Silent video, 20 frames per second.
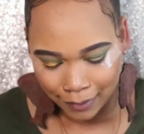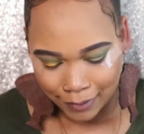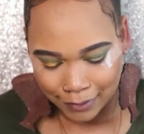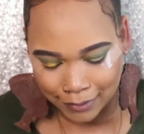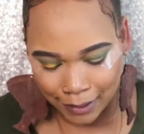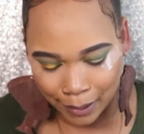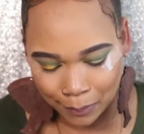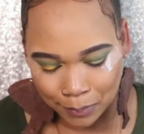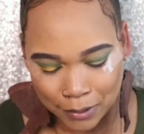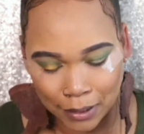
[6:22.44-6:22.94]

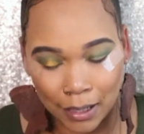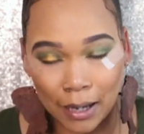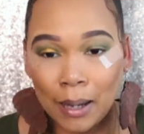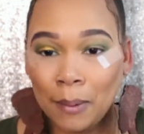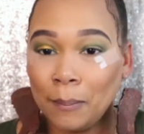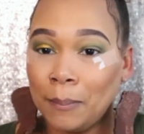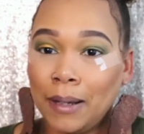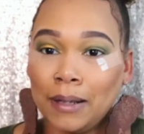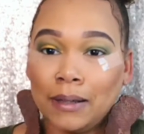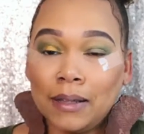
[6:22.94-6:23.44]
Tap,
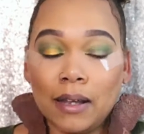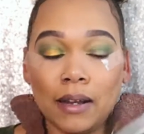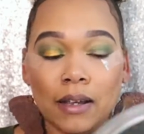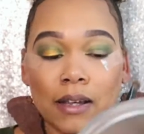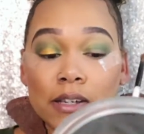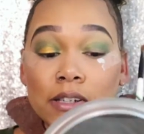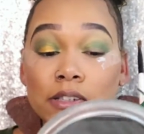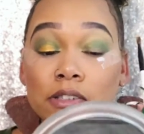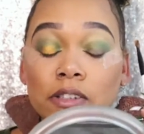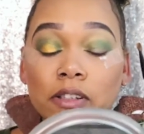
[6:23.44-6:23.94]
tap, make that
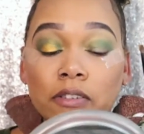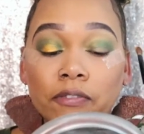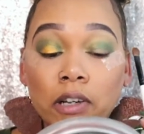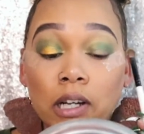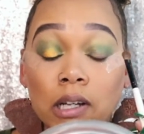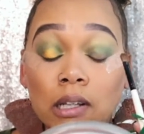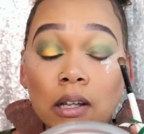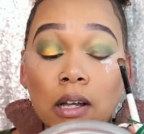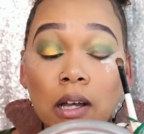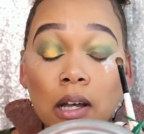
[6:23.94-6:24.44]
extra
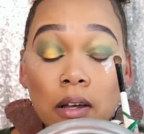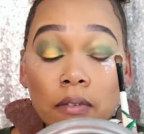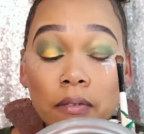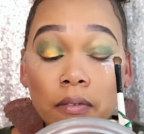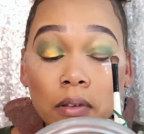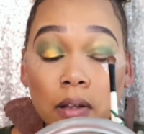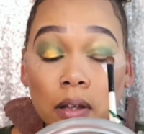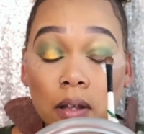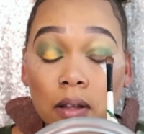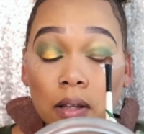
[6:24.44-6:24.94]
fall
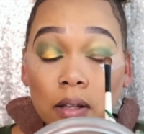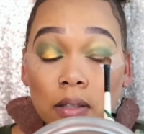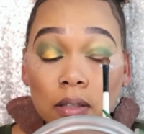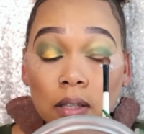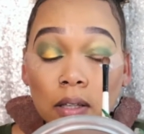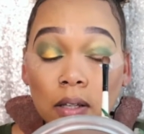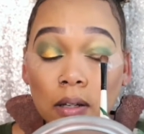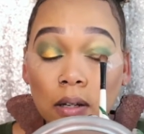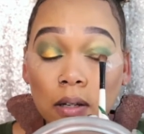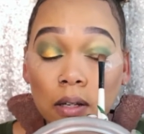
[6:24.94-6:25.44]
off. Now let's
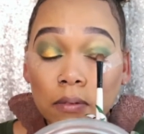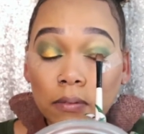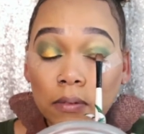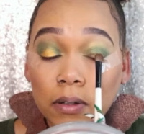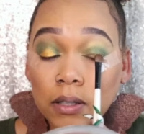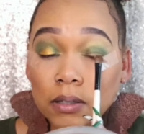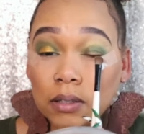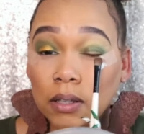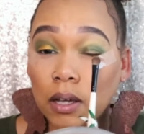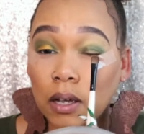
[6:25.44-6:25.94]
get underneath
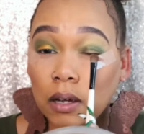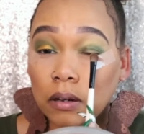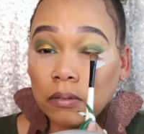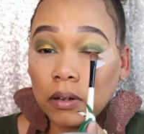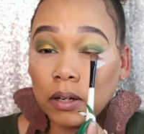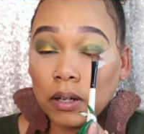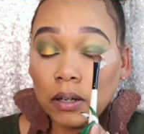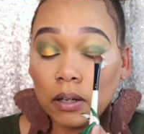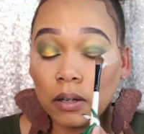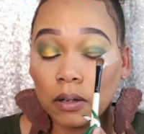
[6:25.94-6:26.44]
this eye
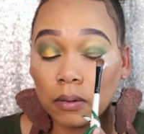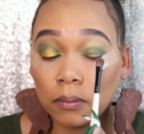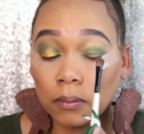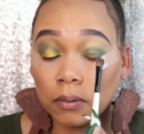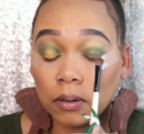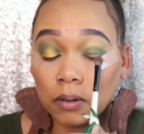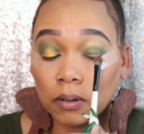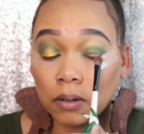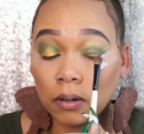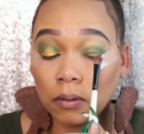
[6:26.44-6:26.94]
right here. I'm
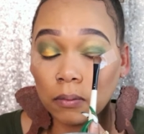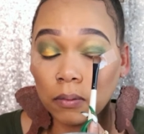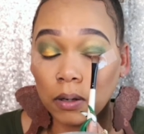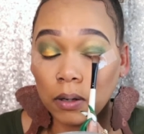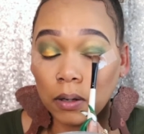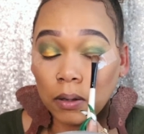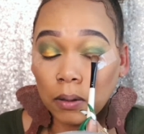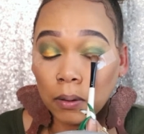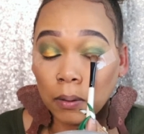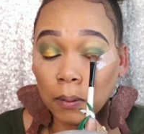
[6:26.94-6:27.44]
gonna go
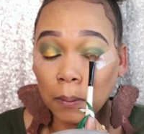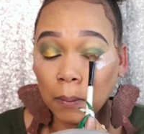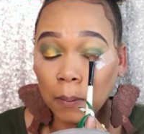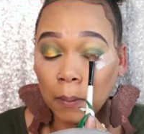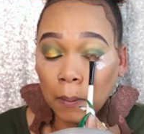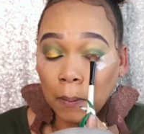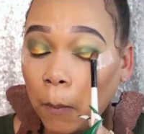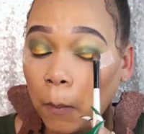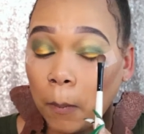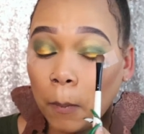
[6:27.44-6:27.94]
right here.
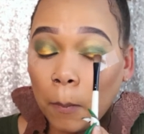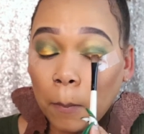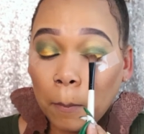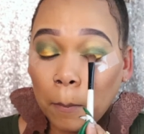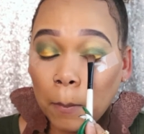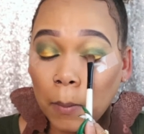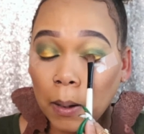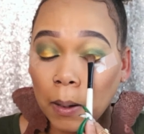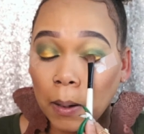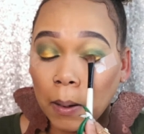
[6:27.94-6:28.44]
Oh
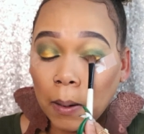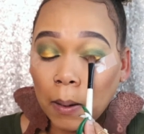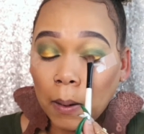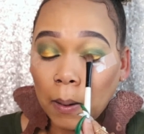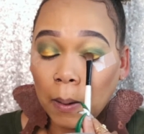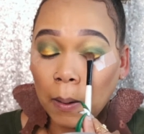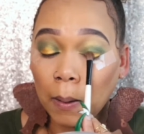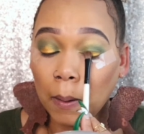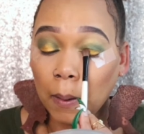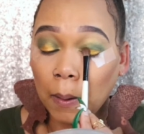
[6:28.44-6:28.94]

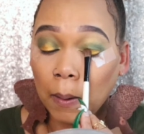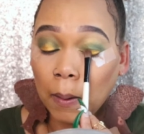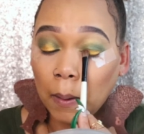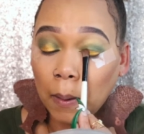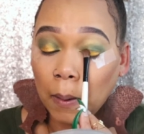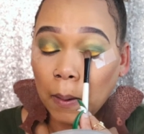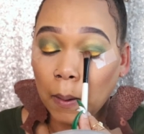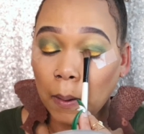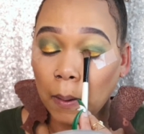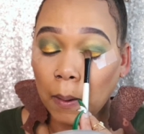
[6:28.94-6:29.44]
man.
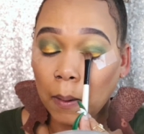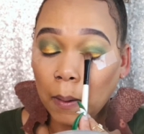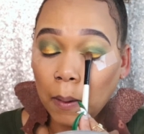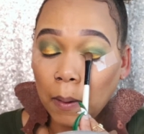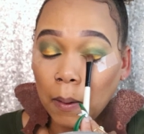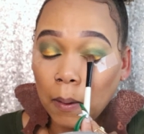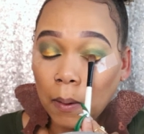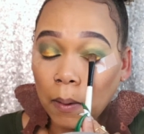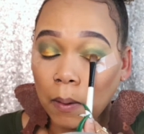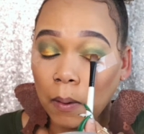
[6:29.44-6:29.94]

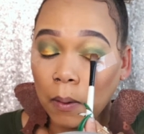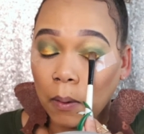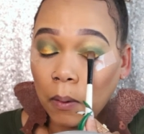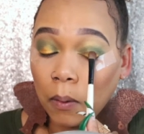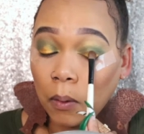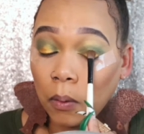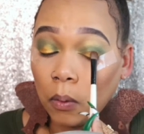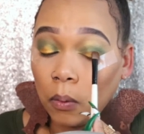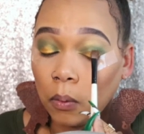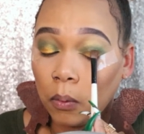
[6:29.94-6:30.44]

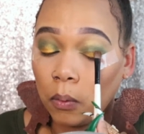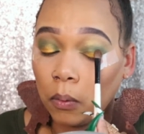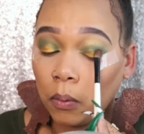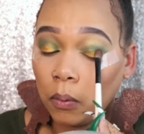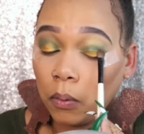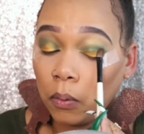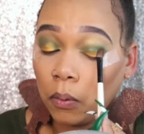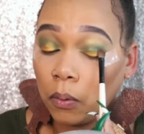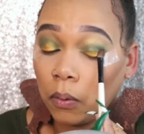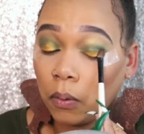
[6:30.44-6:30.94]

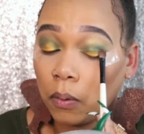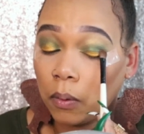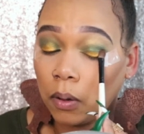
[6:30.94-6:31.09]
Ooh,